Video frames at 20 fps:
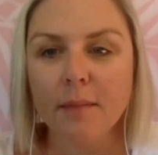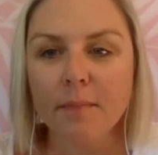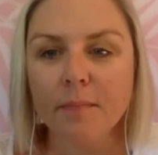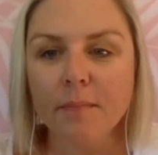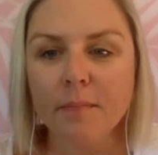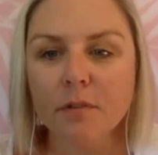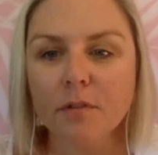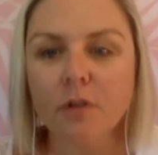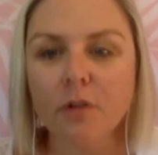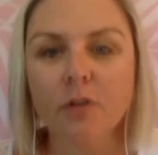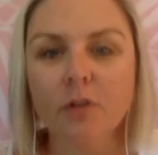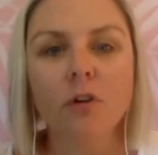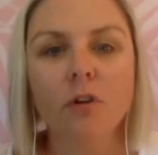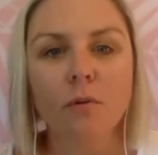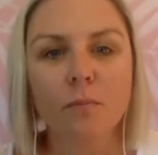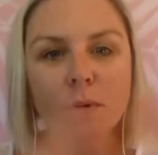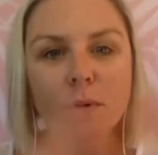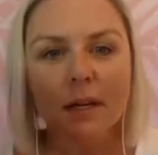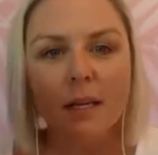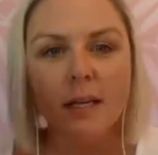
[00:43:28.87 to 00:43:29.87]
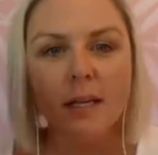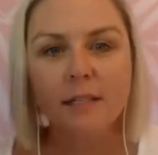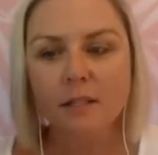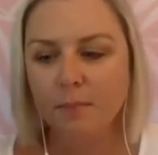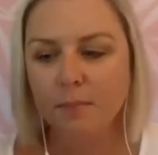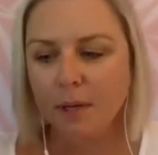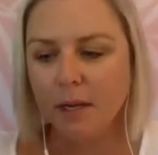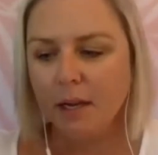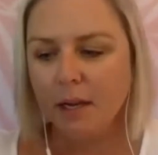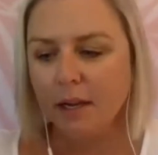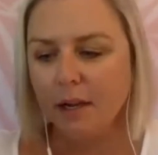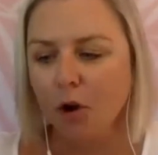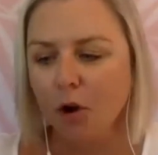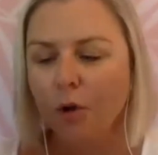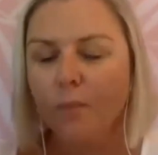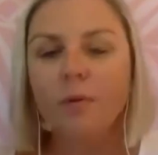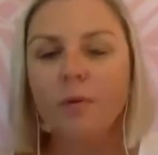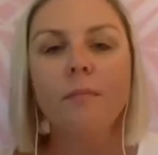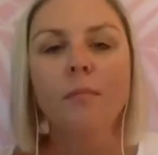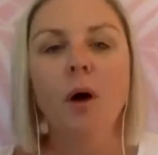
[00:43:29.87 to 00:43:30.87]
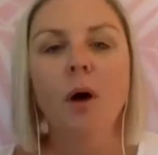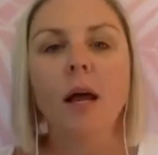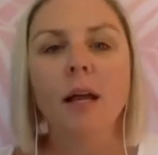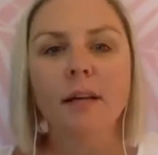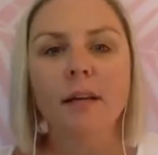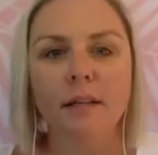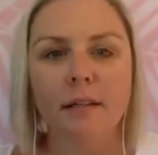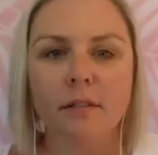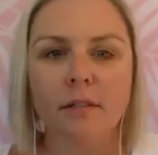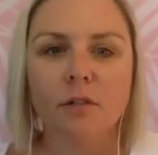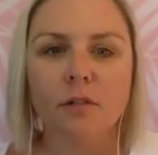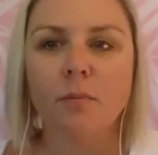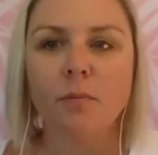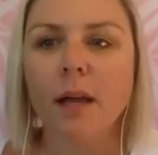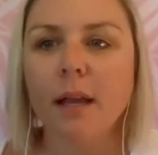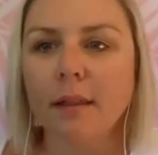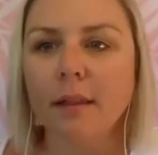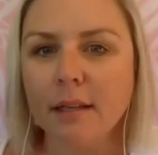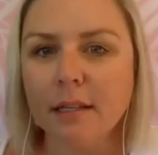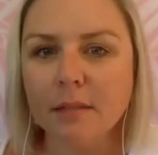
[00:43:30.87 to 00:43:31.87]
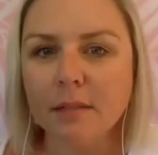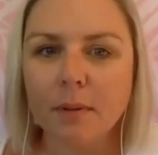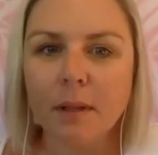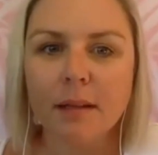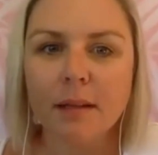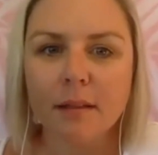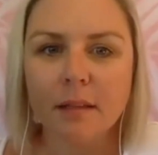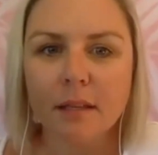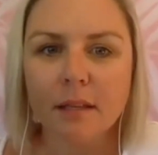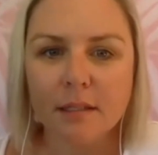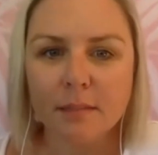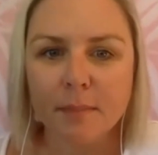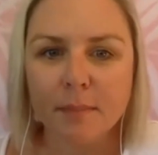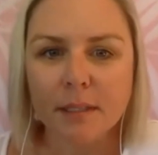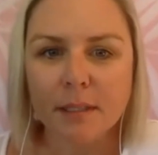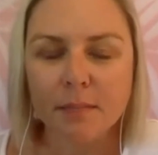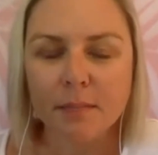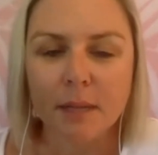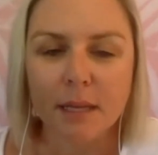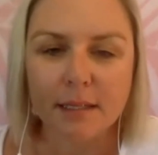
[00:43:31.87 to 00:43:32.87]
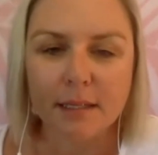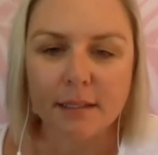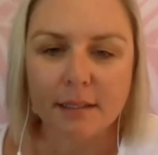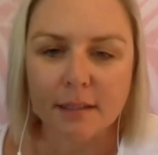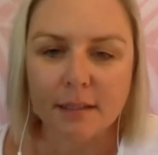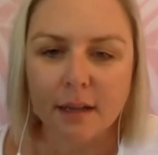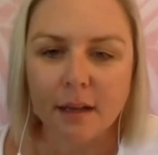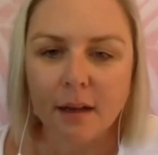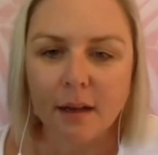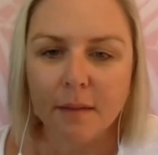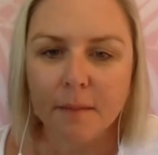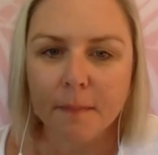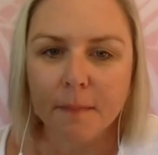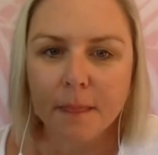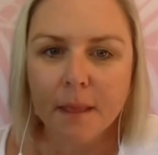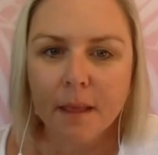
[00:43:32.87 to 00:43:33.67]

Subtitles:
So we need to be open-minded to where these best places are.